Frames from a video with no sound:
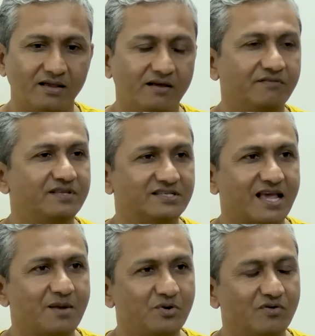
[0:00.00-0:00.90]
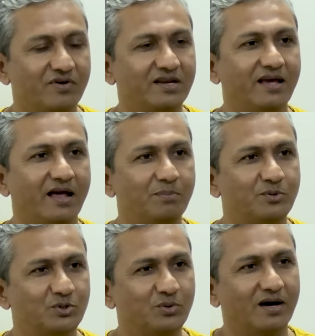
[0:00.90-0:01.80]
if this can be of any help
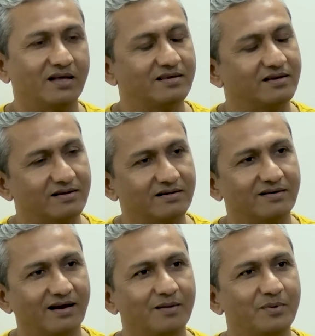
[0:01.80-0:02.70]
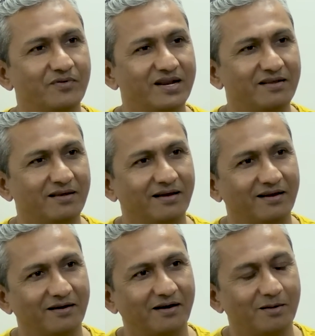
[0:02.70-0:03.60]
to you, I think I'll be
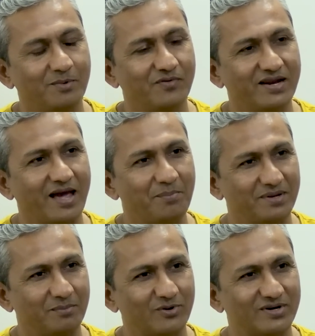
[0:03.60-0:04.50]
very happy about